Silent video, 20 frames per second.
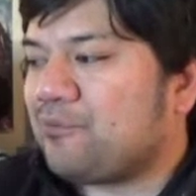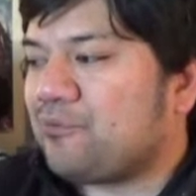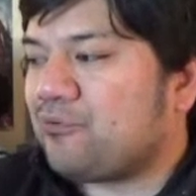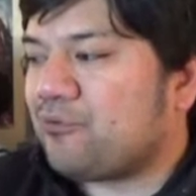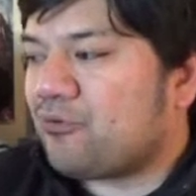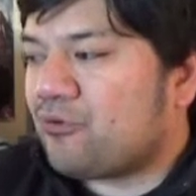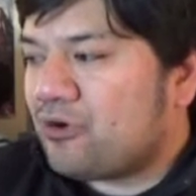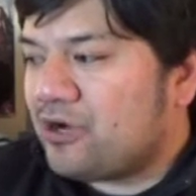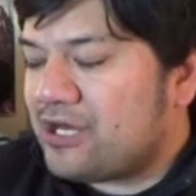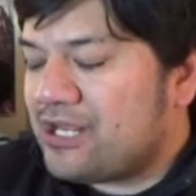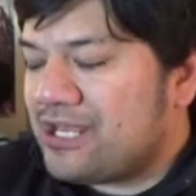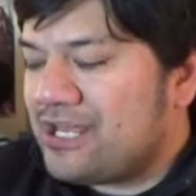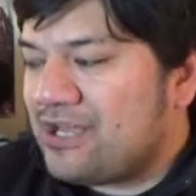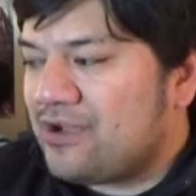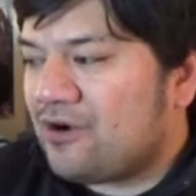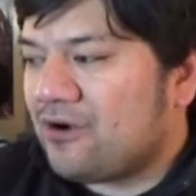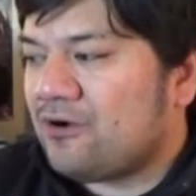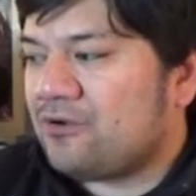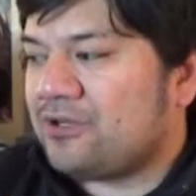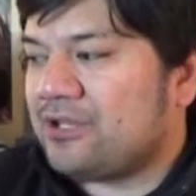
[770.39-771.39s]

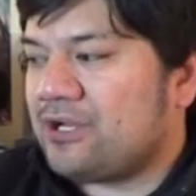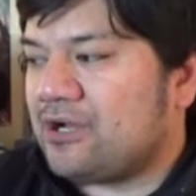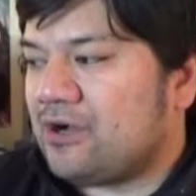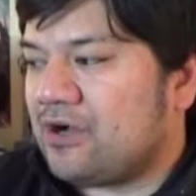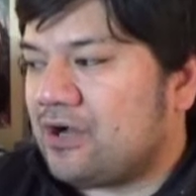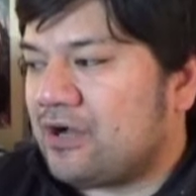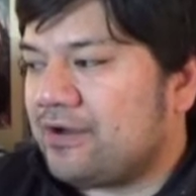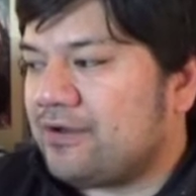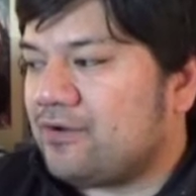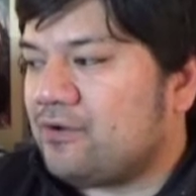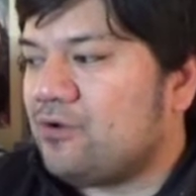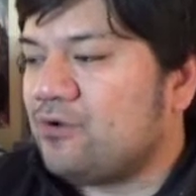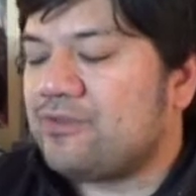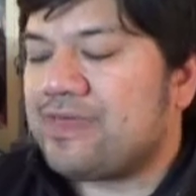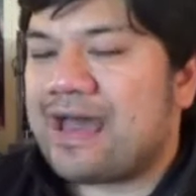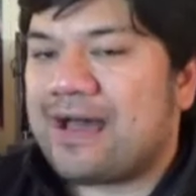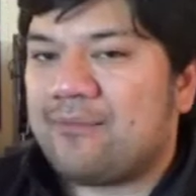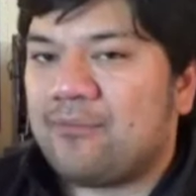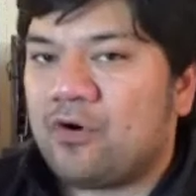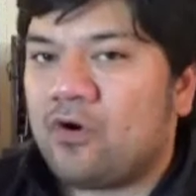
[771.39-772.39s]
pretty early on who
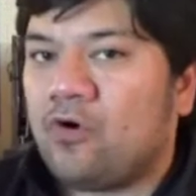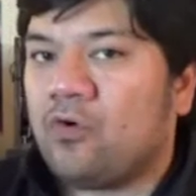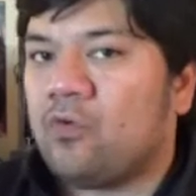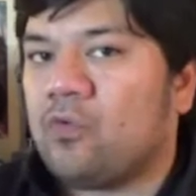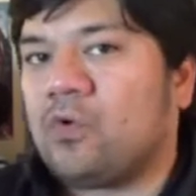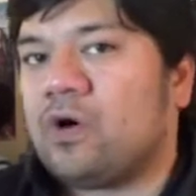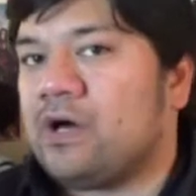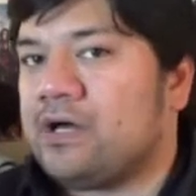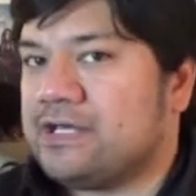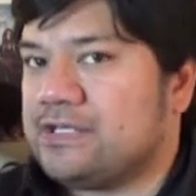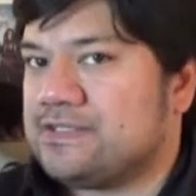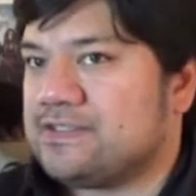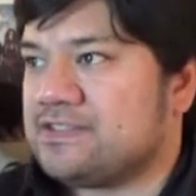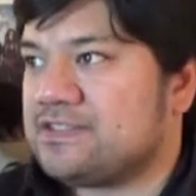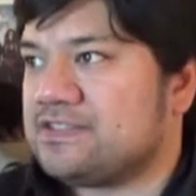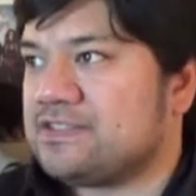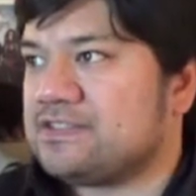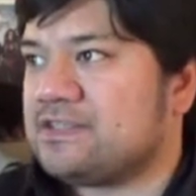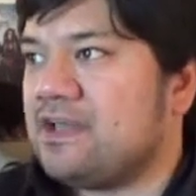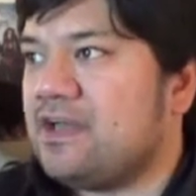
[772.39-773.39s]
that mole
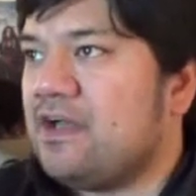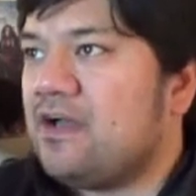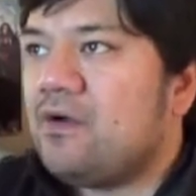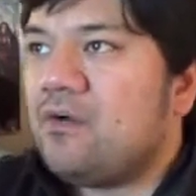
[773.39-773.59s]
was.